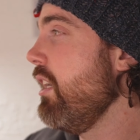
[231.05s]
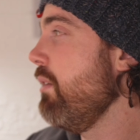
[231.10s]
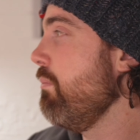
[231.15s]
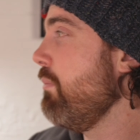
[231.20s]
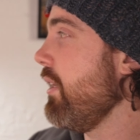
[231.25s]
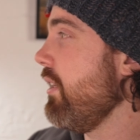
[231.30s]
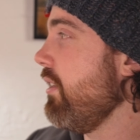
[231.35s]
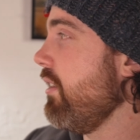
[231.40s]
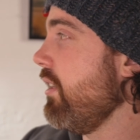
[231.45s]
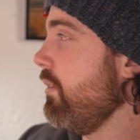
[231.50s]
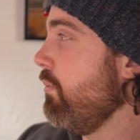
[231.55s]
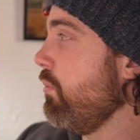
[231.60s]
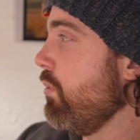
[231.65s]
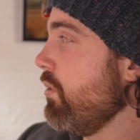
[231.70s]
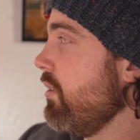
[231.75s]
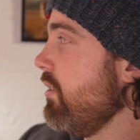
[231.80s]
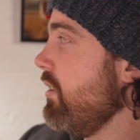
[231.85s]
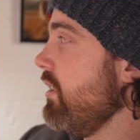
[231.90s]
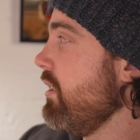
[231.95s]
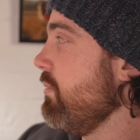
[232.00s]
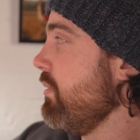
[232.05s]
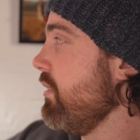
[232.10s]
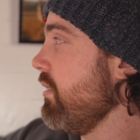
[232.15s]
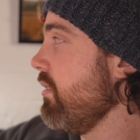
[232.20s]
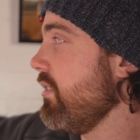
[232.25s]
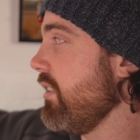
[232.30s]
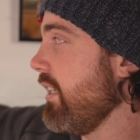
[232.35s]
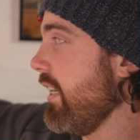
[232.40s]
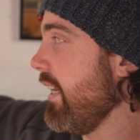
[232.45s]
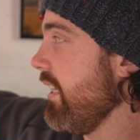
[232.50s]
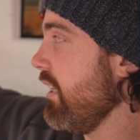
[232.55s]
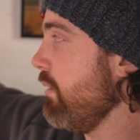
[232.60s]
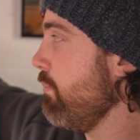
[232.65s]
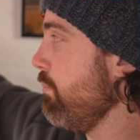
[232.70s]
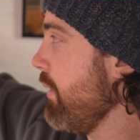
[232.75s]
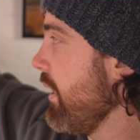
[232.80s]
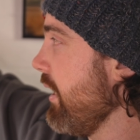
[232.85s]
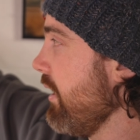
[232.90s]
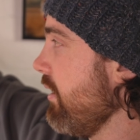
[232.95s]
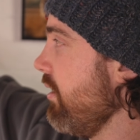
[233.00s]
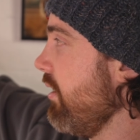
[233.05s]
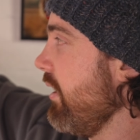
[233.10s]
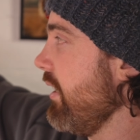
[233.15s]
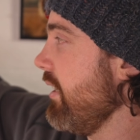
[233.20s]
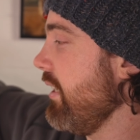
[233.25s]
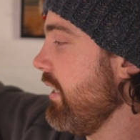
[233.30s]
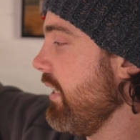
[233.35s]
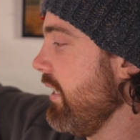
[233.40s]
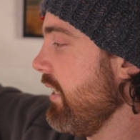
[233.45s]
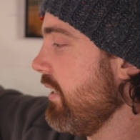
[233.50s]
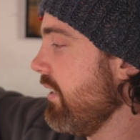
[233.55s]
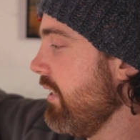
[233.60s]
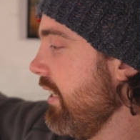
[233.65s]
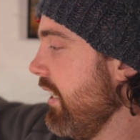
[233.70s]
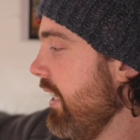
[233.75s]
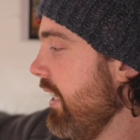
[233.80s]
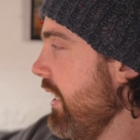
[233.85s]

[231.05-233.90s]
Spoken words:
but I wanted this one because it had the backlight here,